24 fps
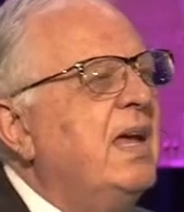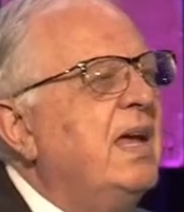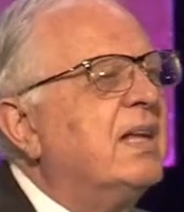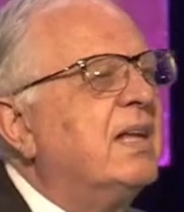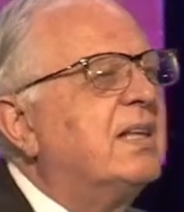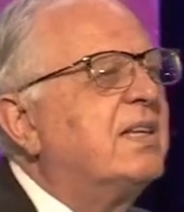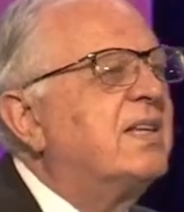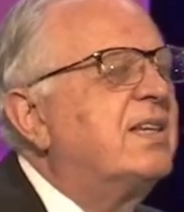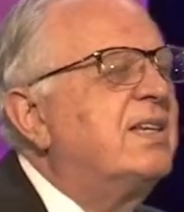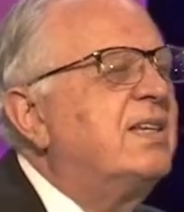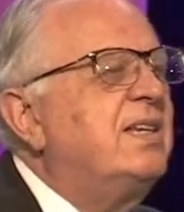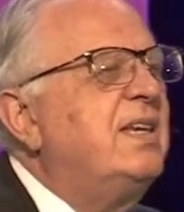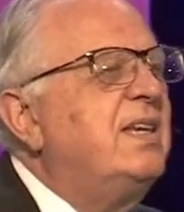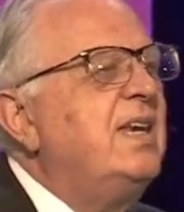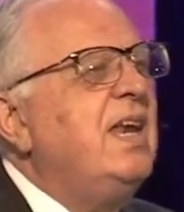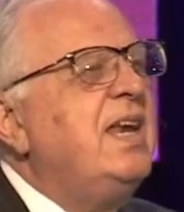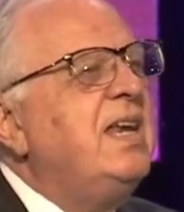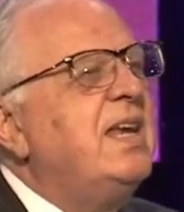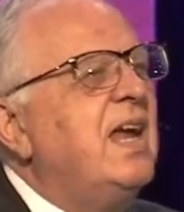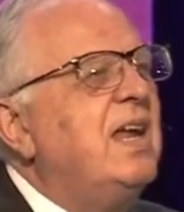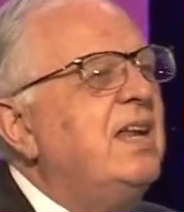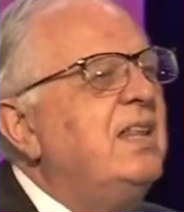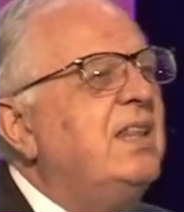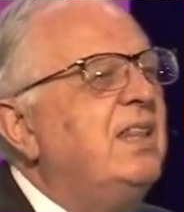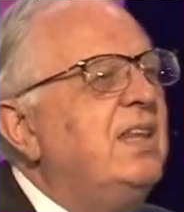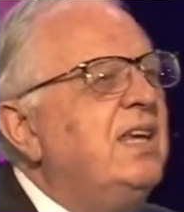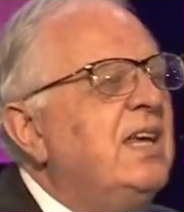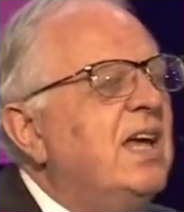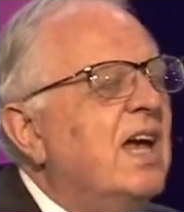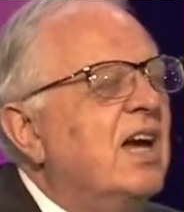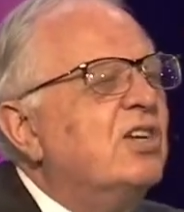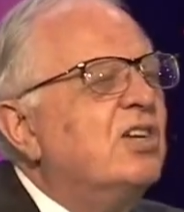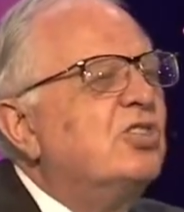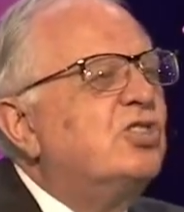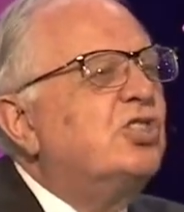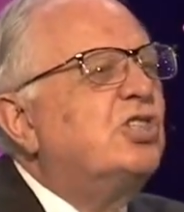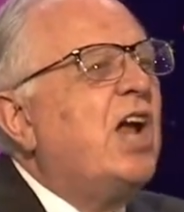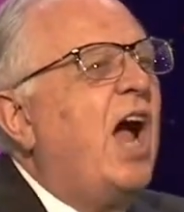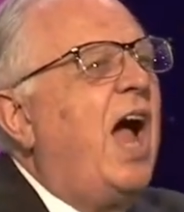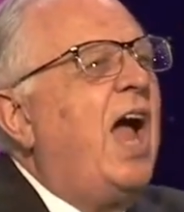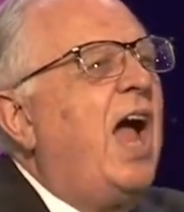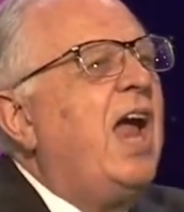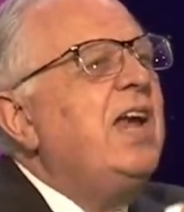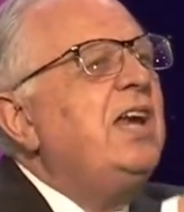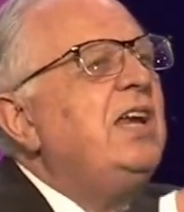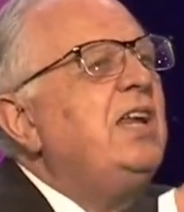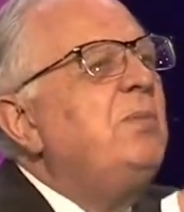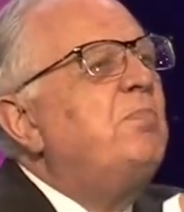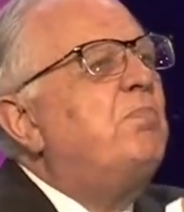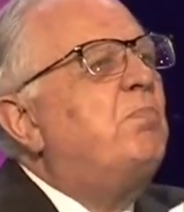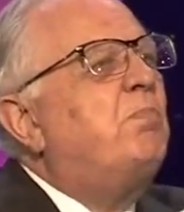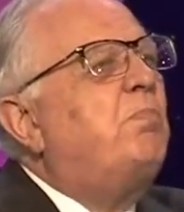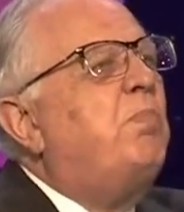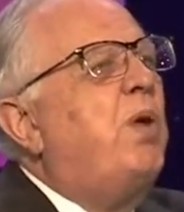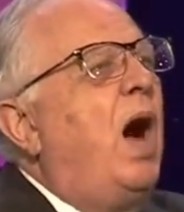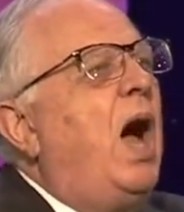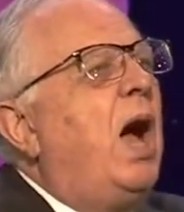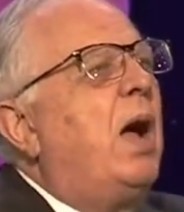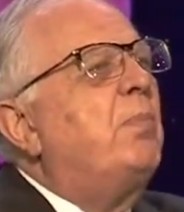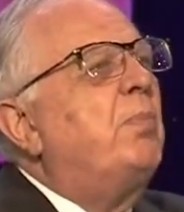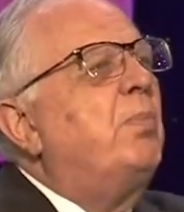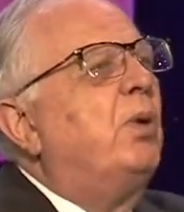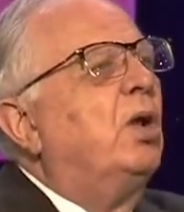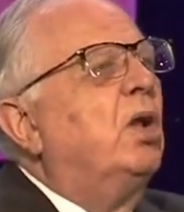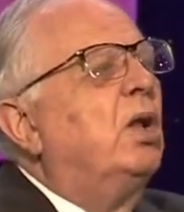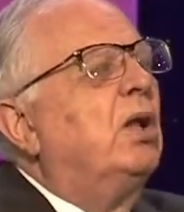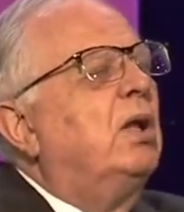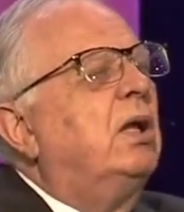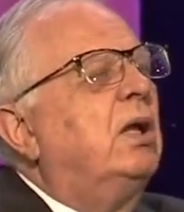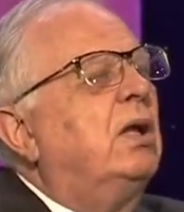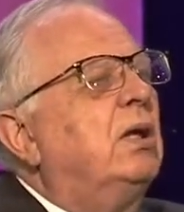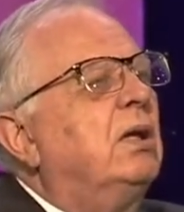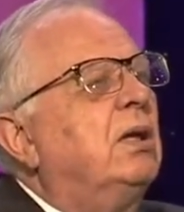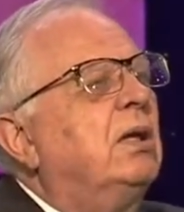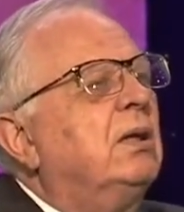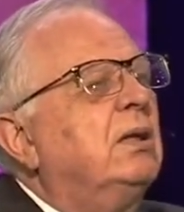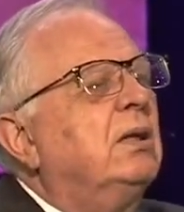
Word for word: It's seeing the shiny bauble